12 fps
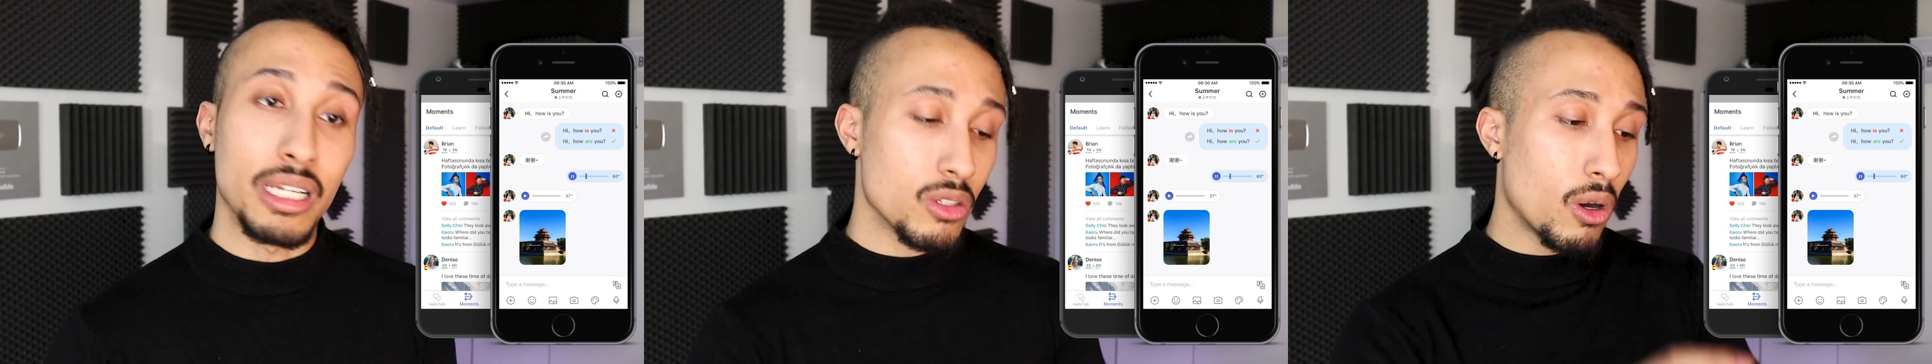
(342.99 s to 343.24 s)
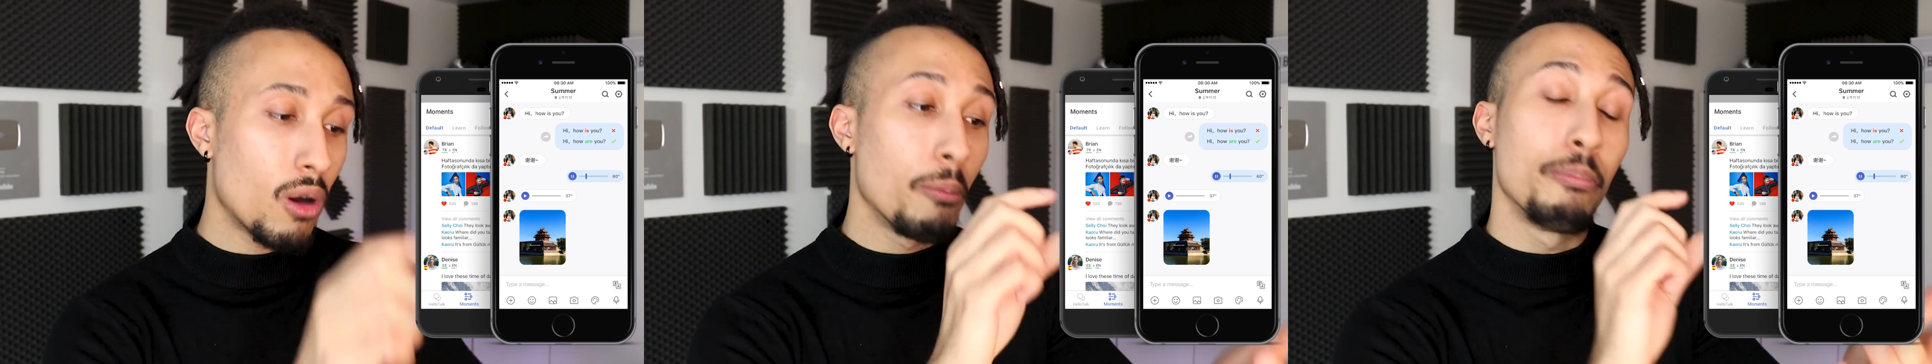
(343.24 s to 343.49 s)
And
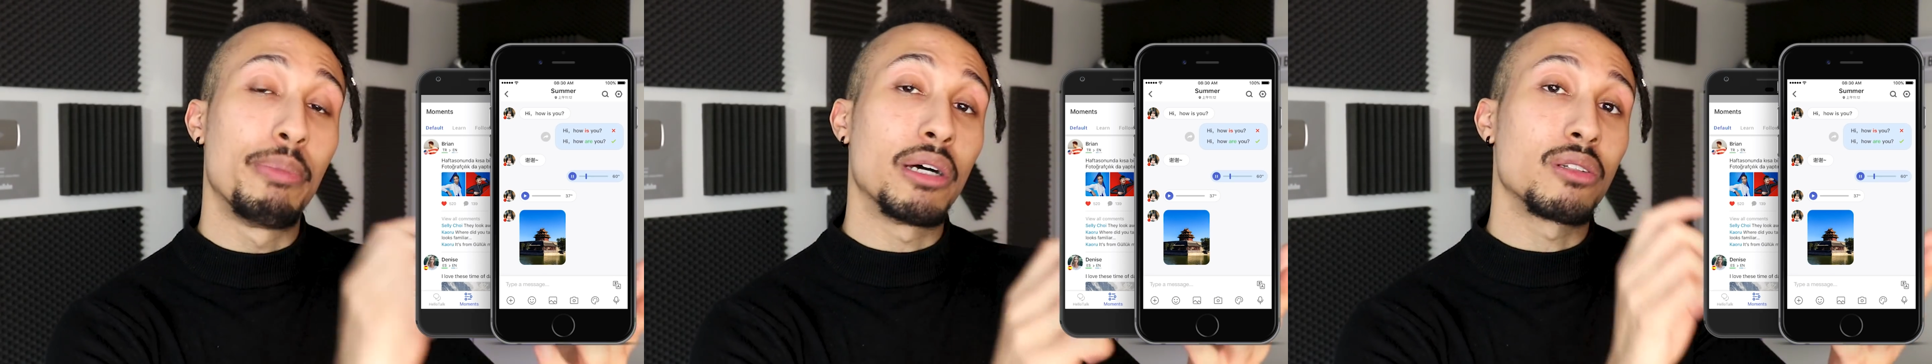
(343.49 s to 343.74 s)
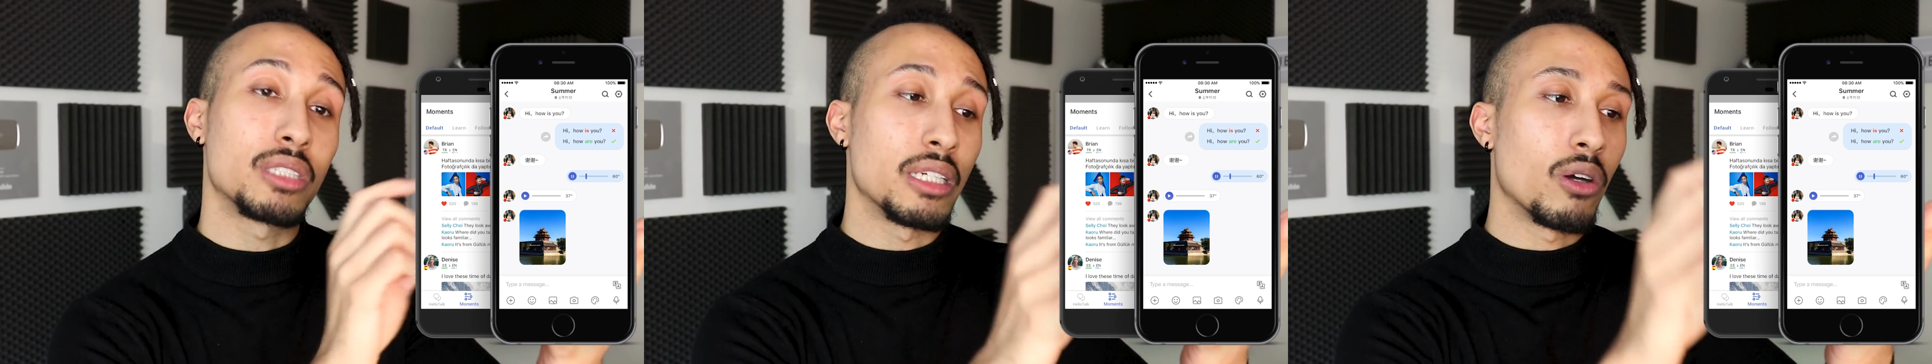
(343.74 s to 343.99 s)
it's all
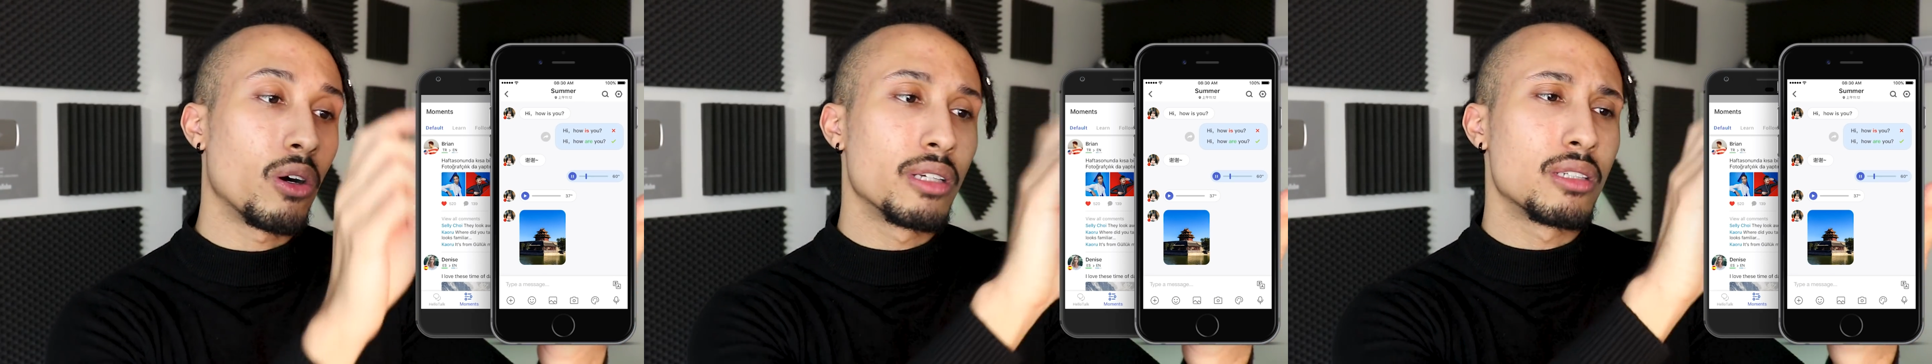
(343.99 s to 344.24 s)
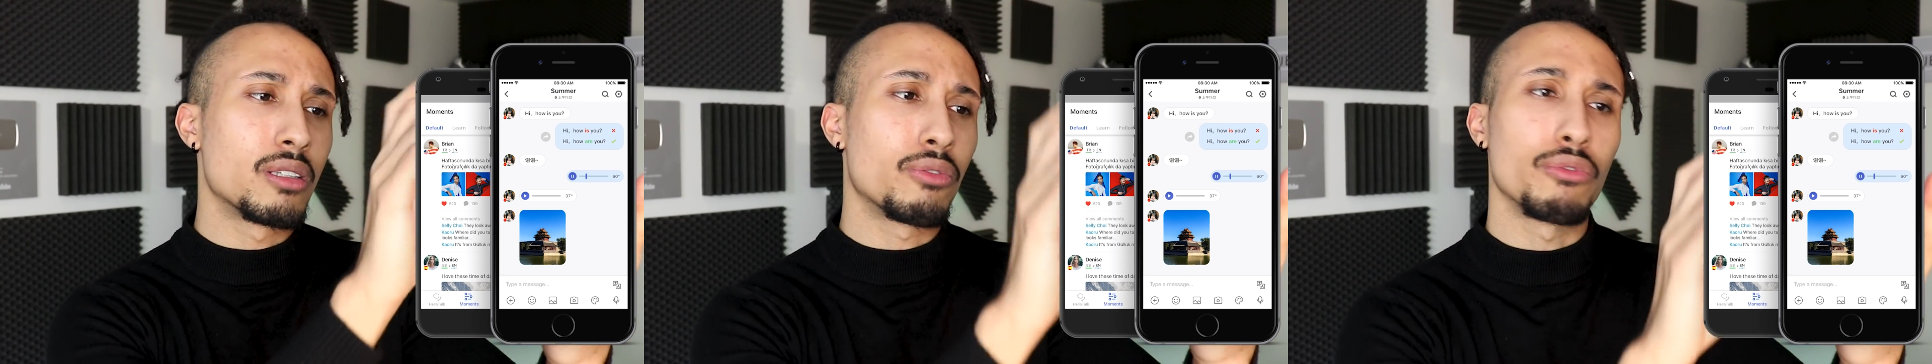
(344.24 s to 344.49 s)
built in, all
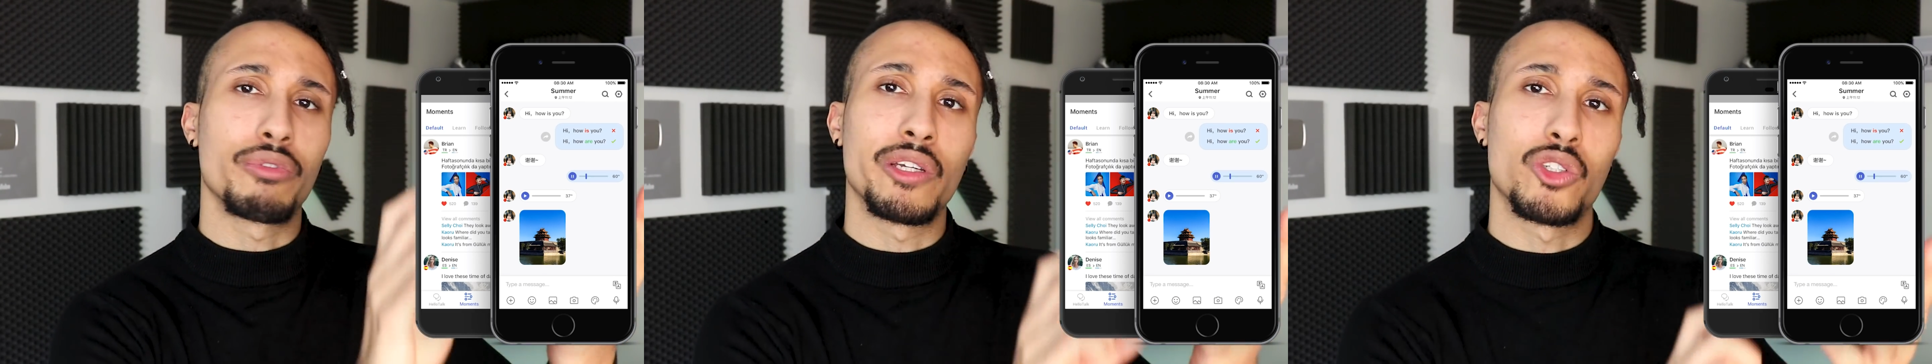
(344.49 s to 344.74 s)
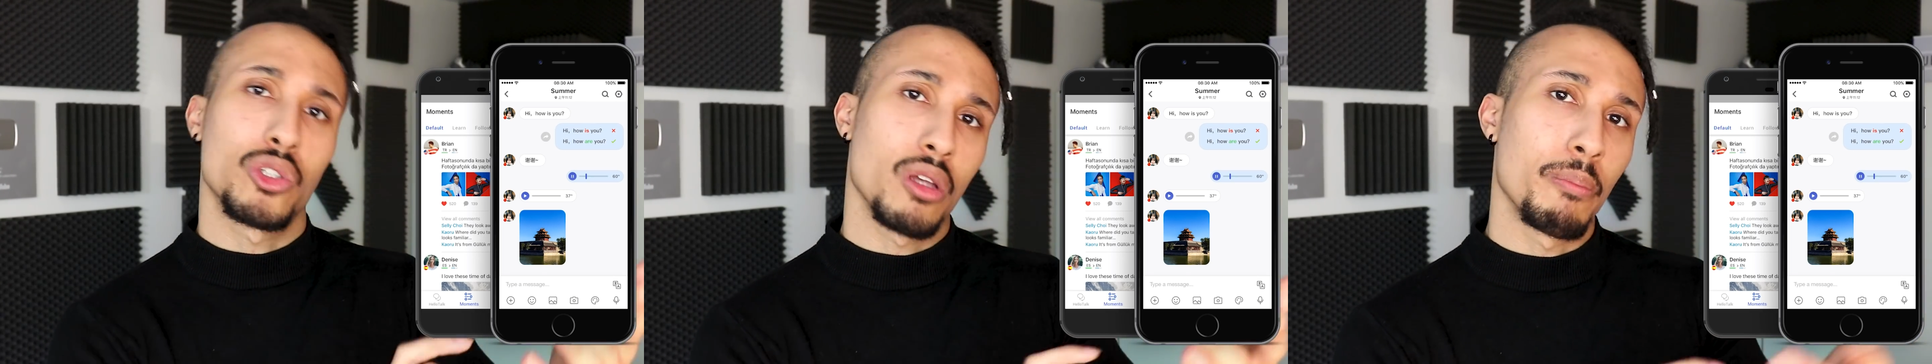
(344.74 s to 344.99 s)
these different
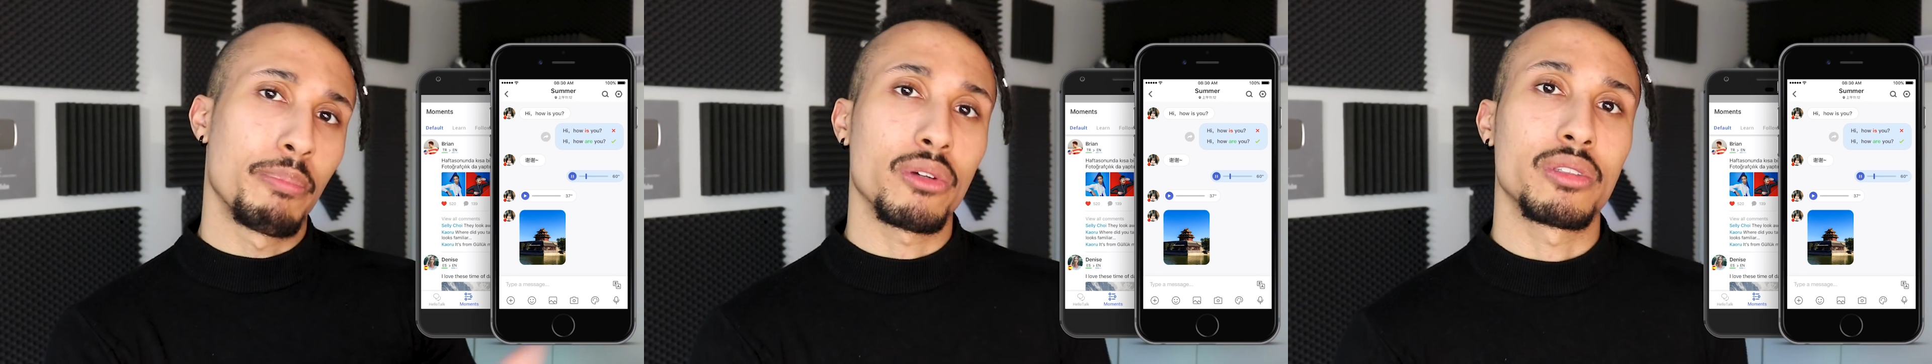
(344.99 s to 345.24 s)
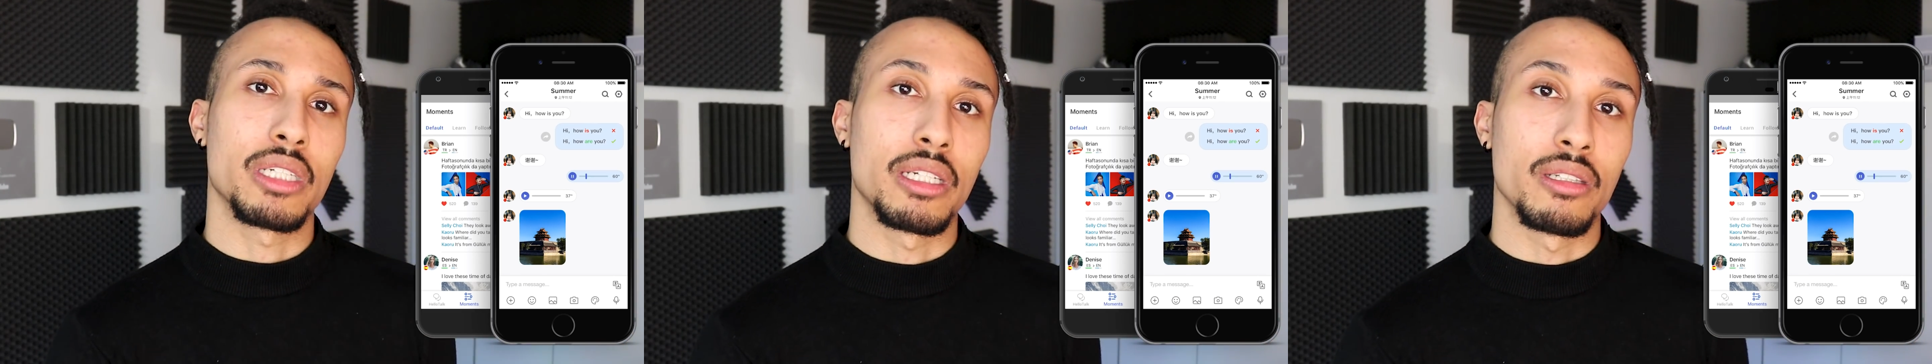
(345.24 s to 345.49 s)
features are
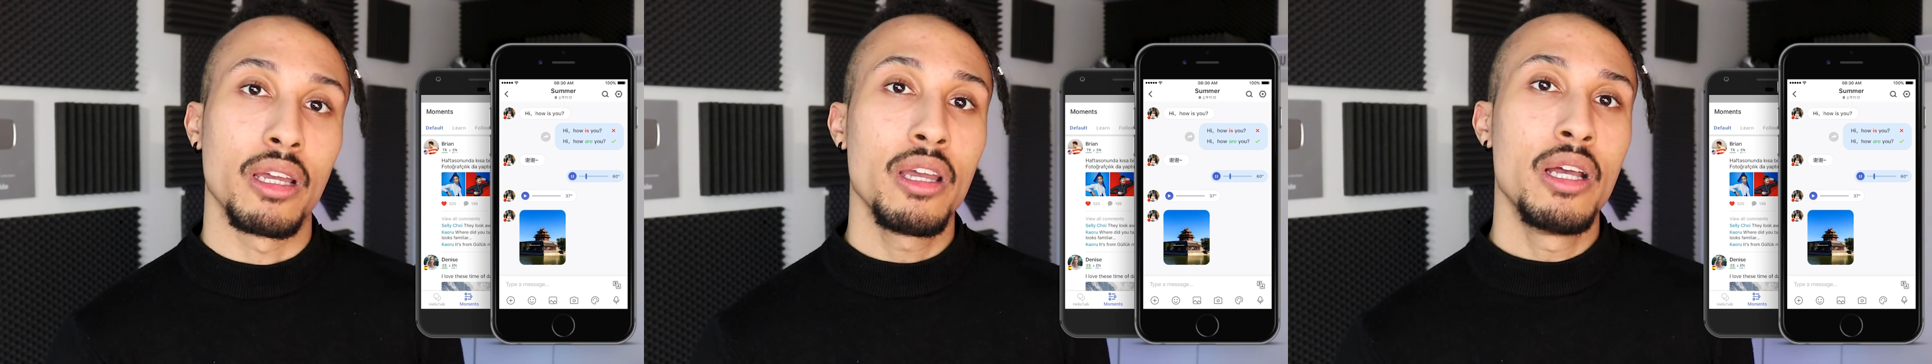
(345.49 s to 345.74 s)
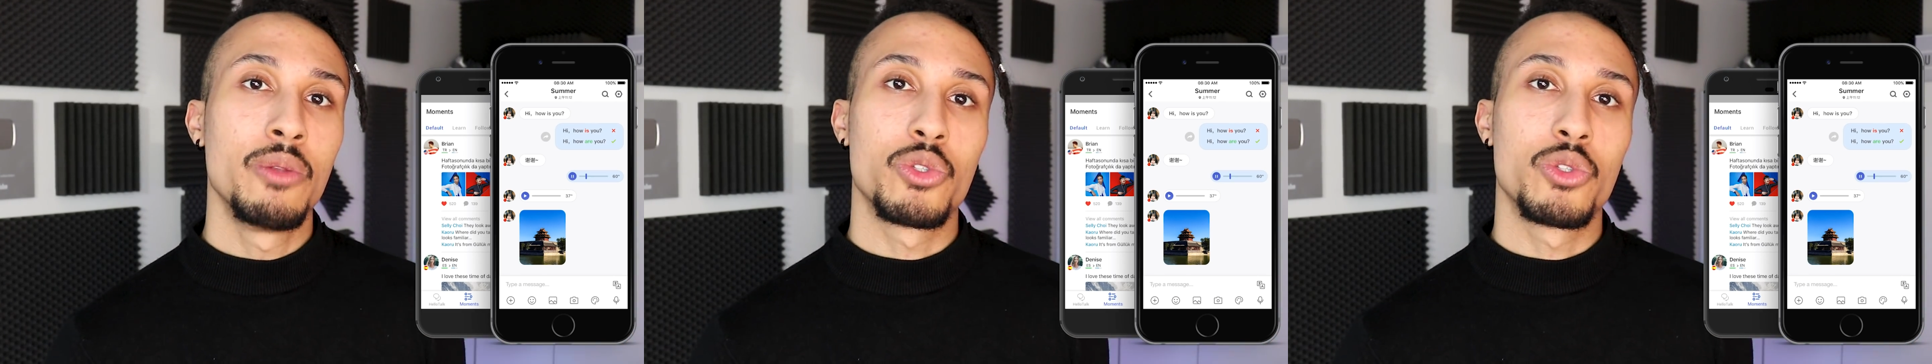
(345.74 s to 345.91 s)
built in